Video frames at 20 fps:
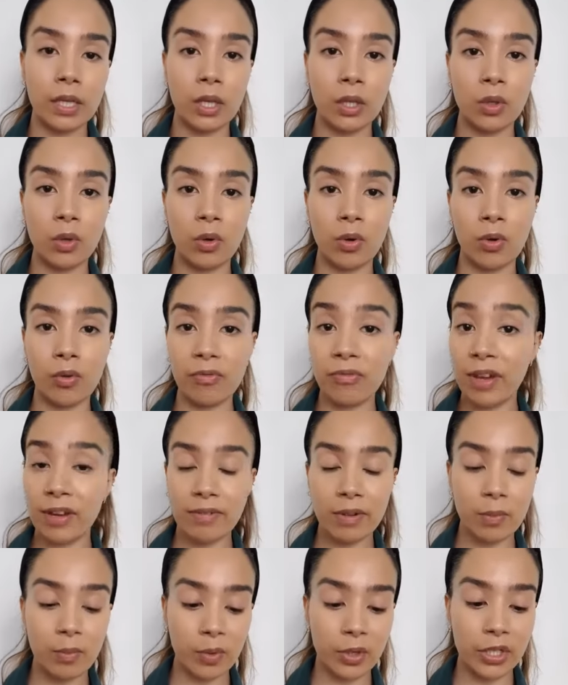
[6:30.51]
your
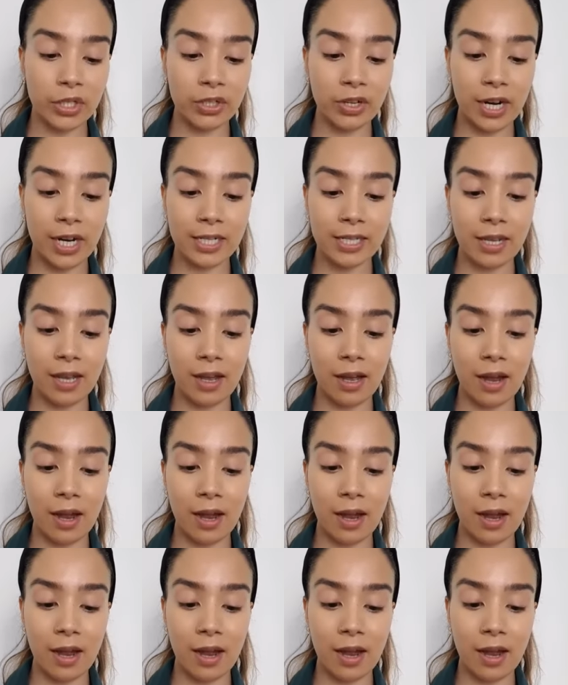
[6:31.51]
favorite moisturizer.